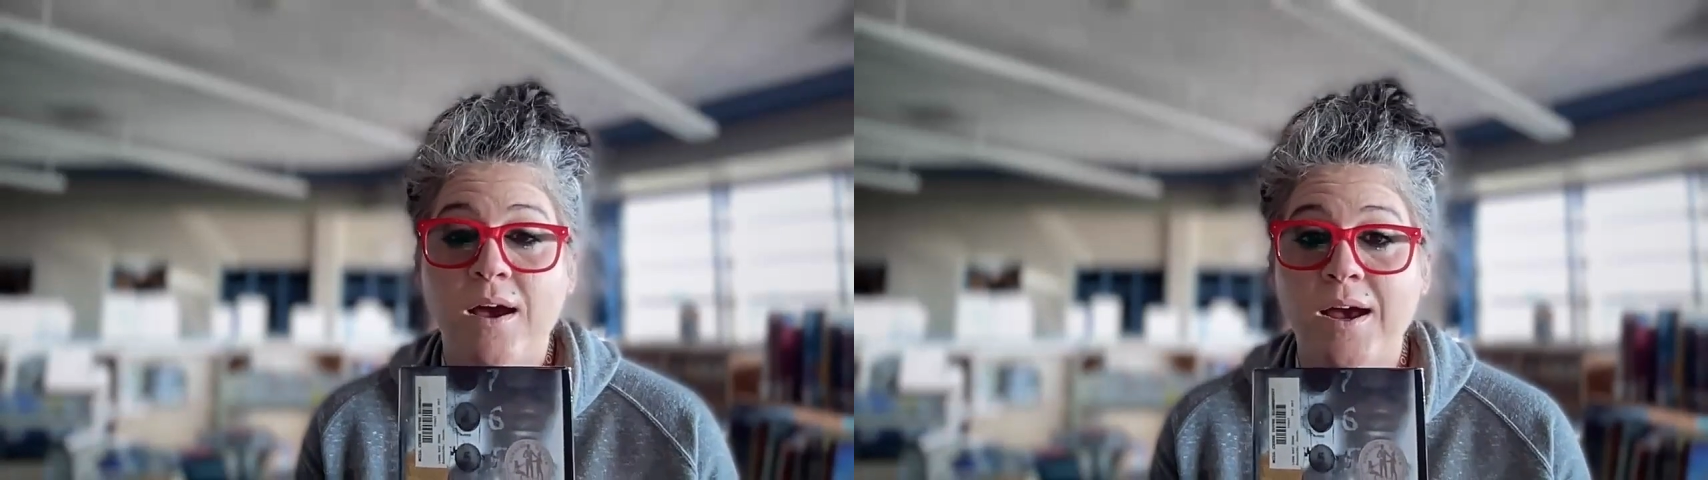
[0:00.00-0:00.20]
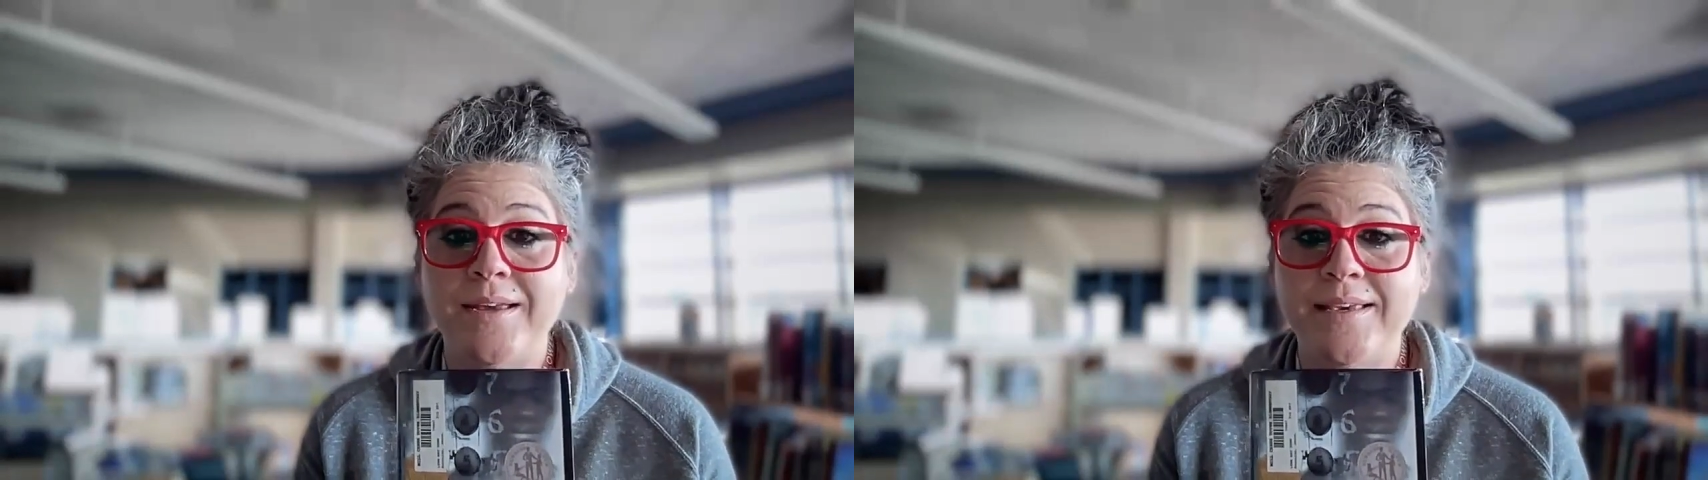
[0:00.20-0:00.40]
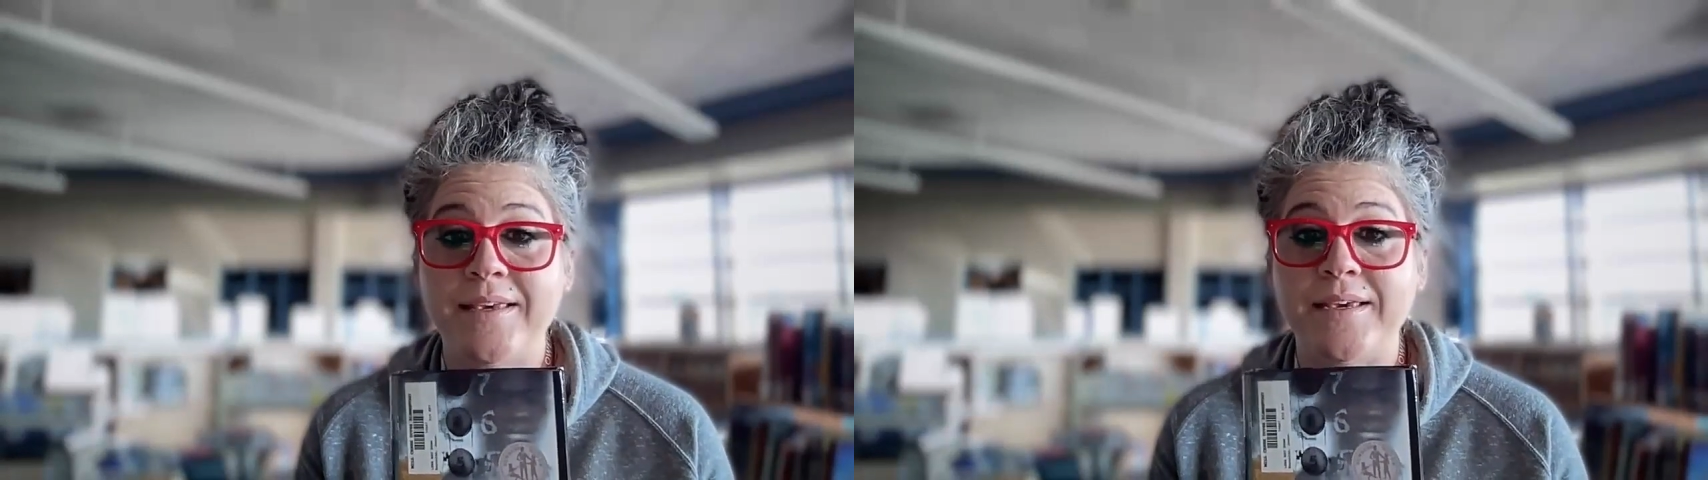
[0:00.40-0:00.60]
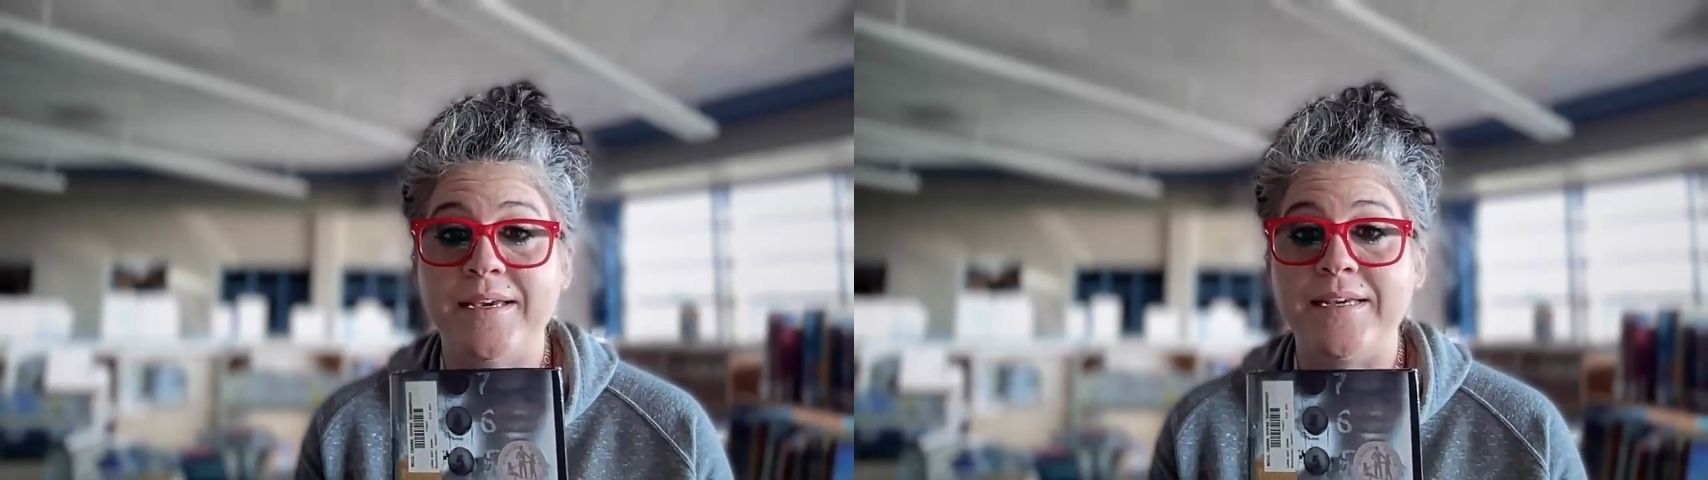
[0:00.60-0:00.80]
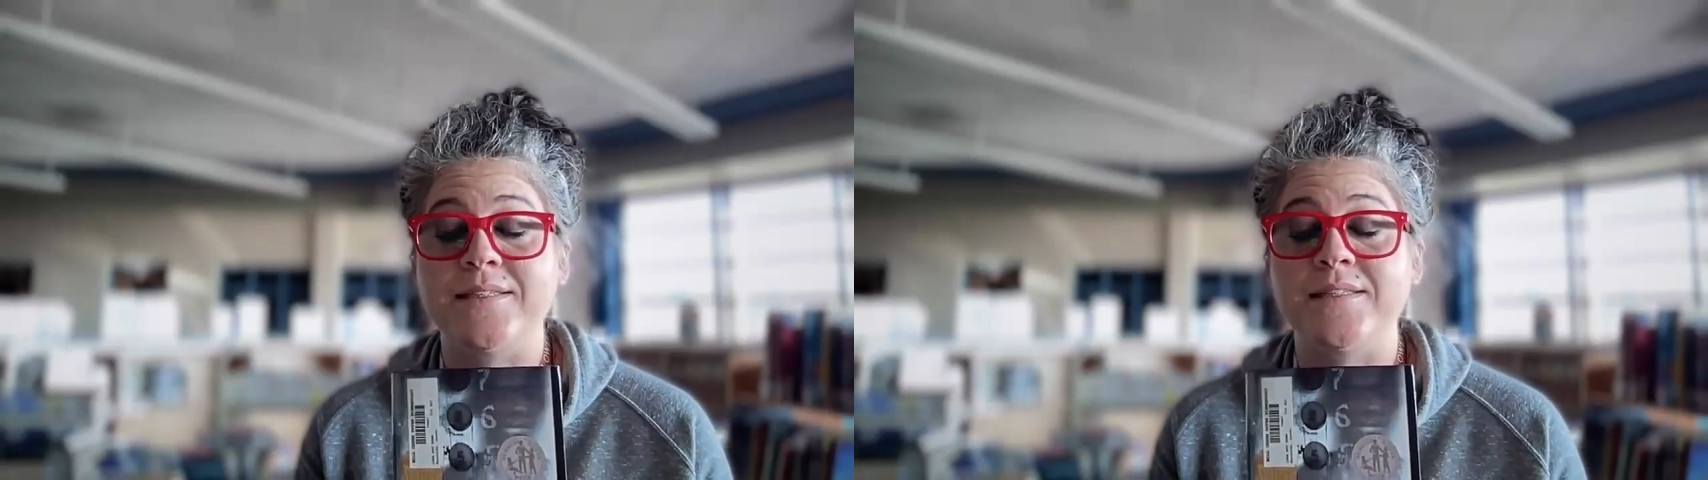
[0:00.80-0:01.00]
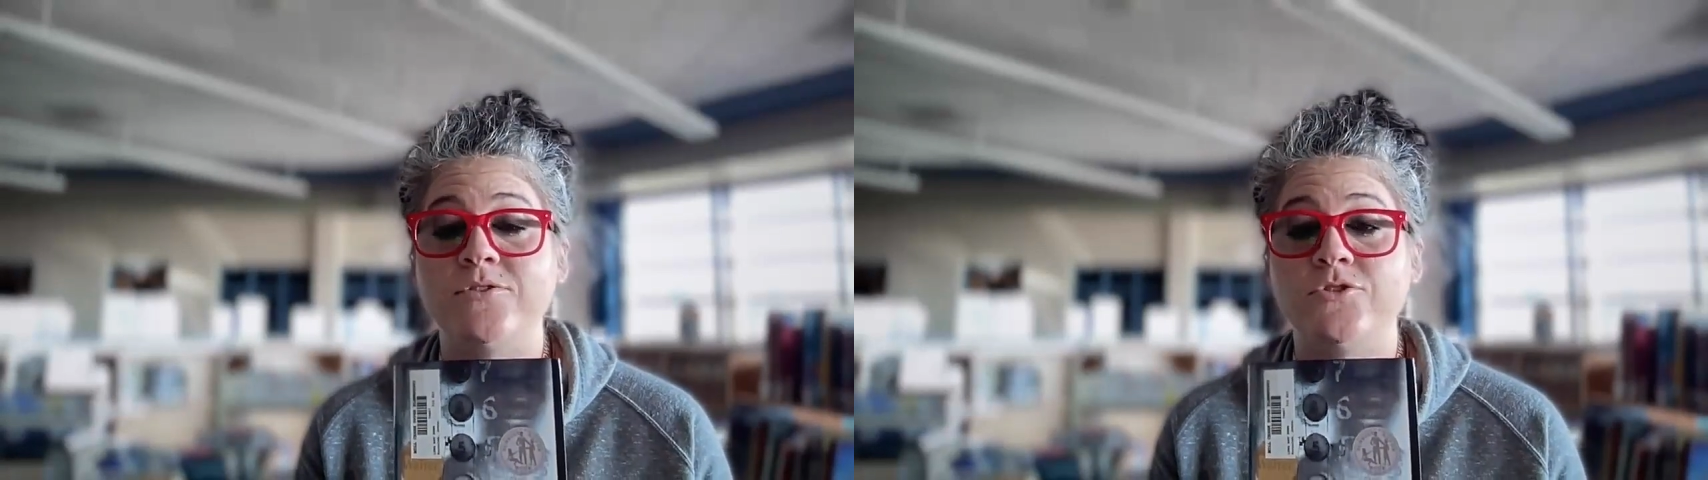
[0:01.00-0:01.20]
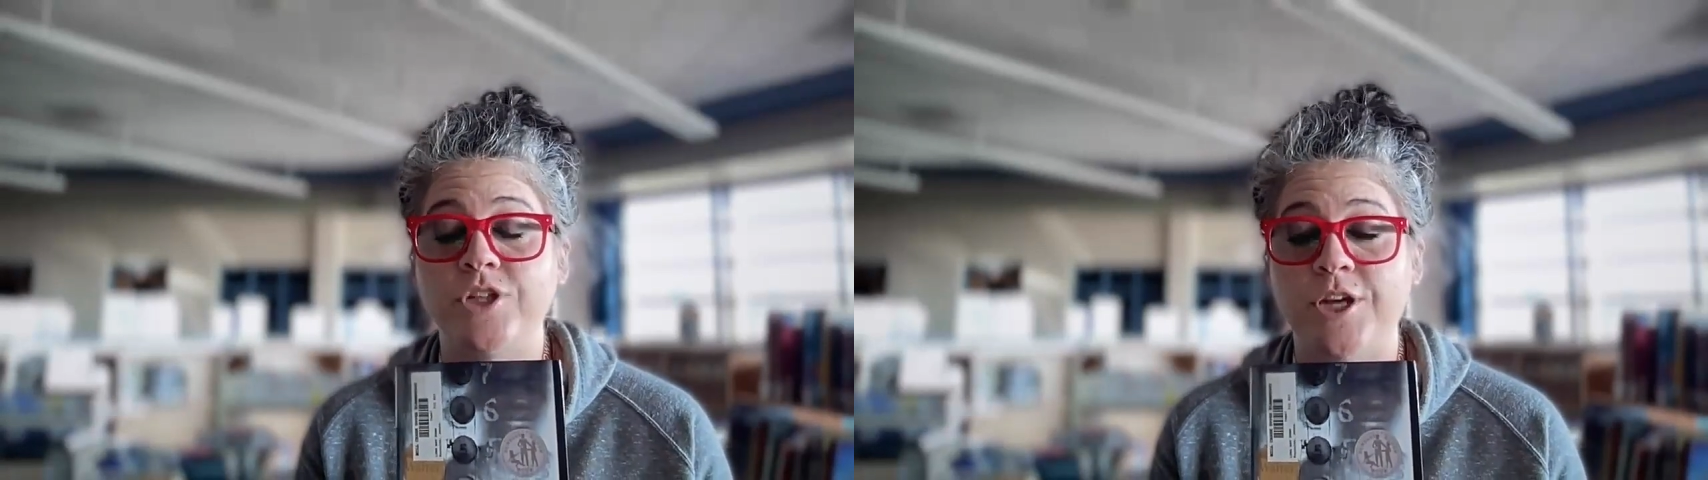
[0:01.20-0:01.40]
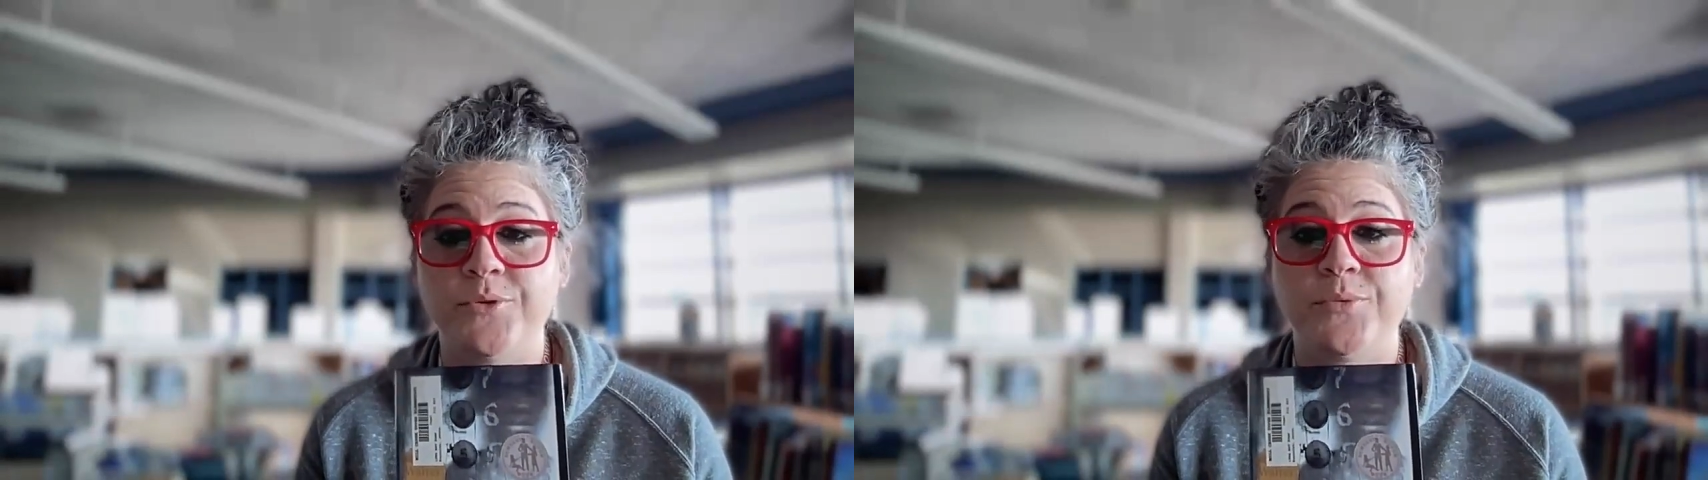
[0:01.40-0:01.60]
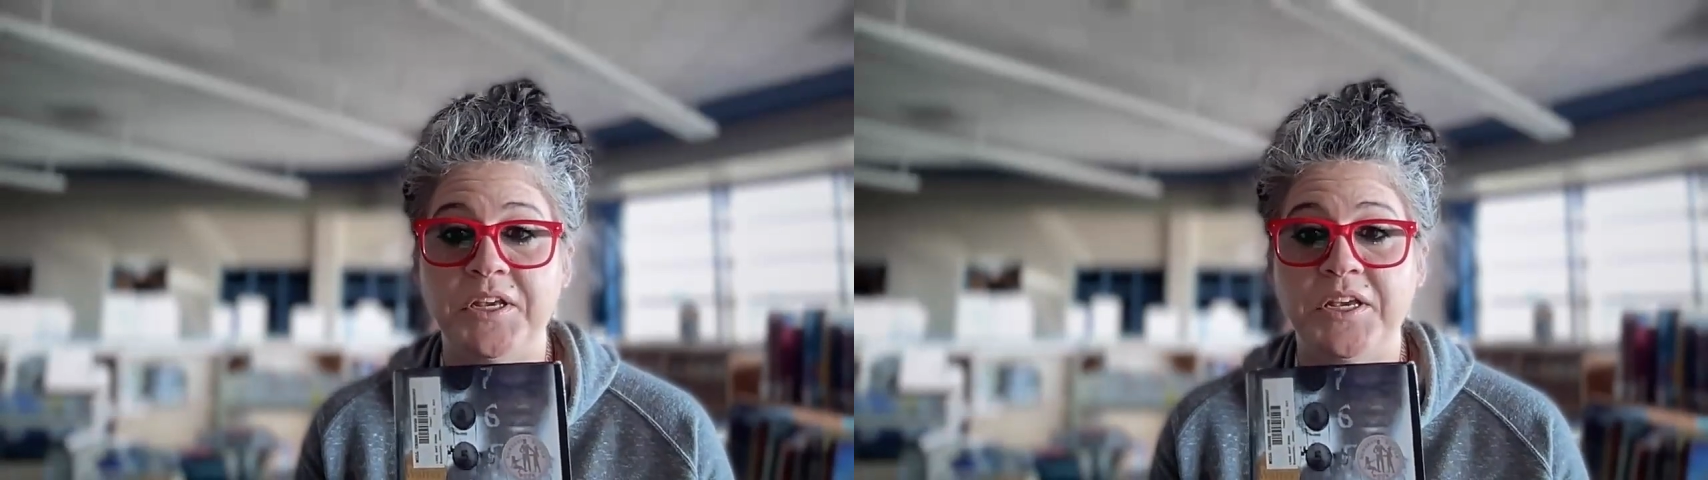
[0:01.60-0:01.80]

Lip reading: He is genuinely